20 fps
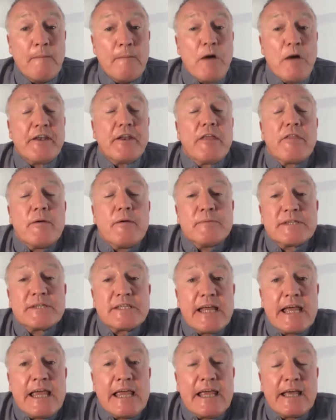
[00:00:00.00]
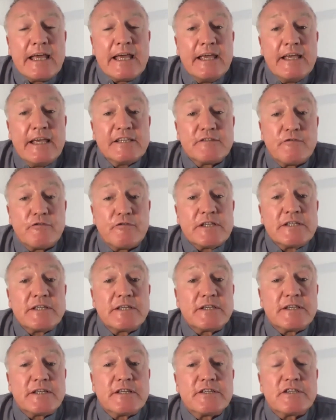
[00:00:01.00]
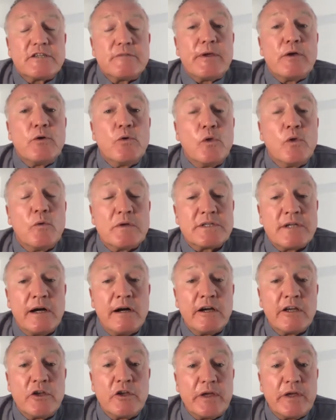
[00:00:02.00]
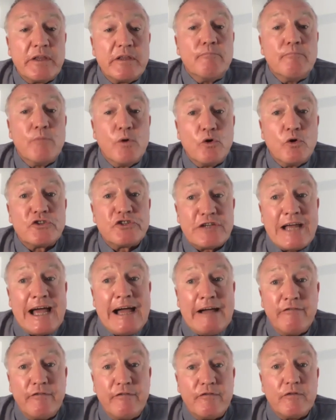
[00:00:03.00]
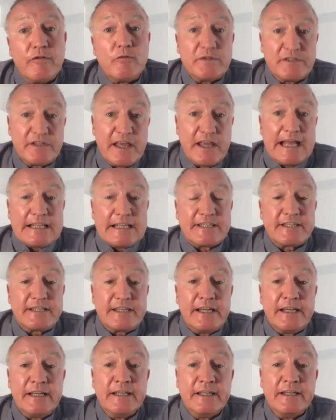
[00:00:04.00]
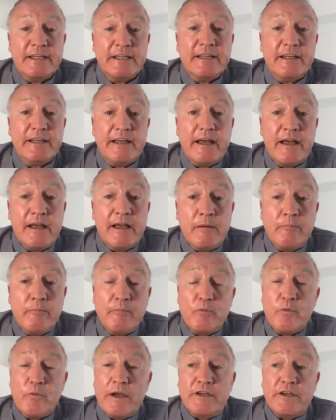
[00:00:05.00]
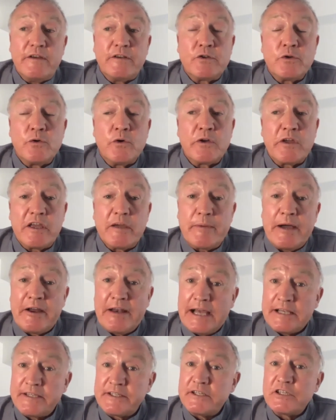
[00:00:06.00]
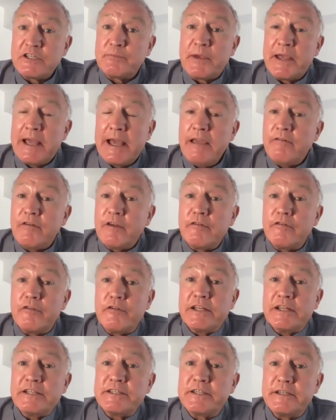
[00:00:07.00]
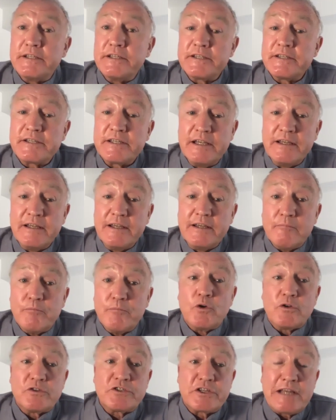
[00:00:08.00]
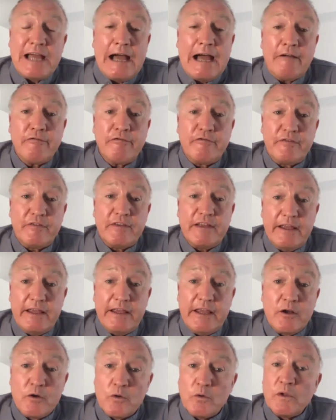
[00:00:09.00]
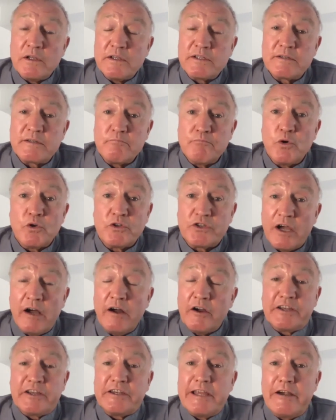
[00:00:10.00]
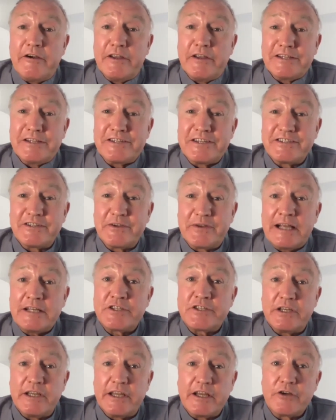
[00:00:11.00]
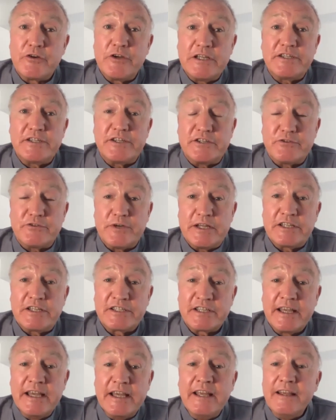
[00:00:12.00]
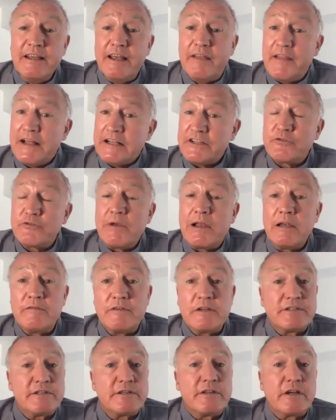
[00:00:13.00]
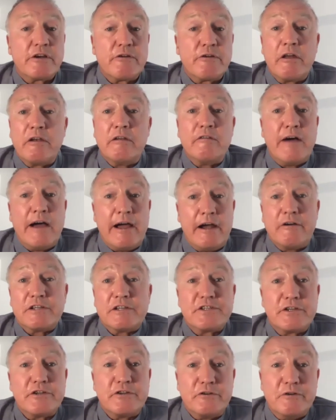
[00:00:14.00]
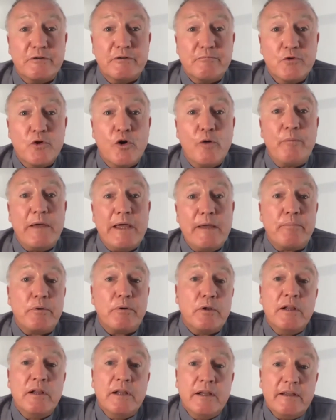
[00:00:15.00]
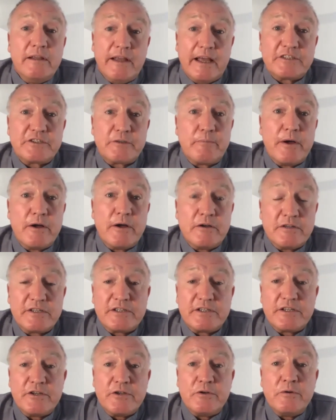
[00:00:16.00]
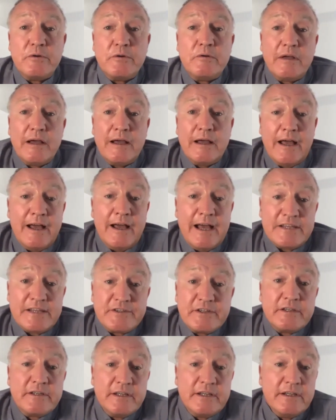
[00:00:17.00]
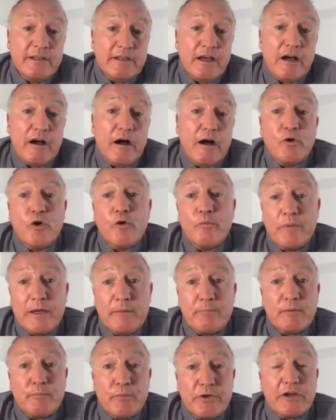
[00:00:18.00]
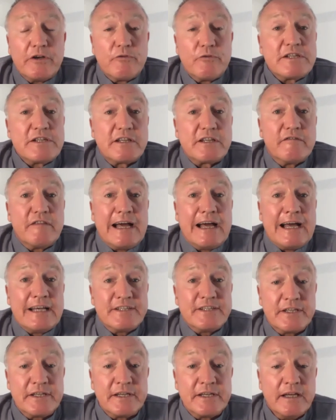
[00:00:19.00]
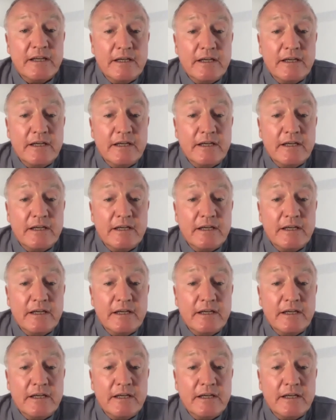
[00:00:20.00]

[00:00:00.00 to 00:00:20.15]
Another mistake is, for instance, to be always arguing that more staff was the answer. When you're talking about hazardous behavior, for instance, more staff equals more target areas. So it actually increases risk. And that's relevant to the coronavirus too. More people exposed to a hazard are more people put at risk of the hazard.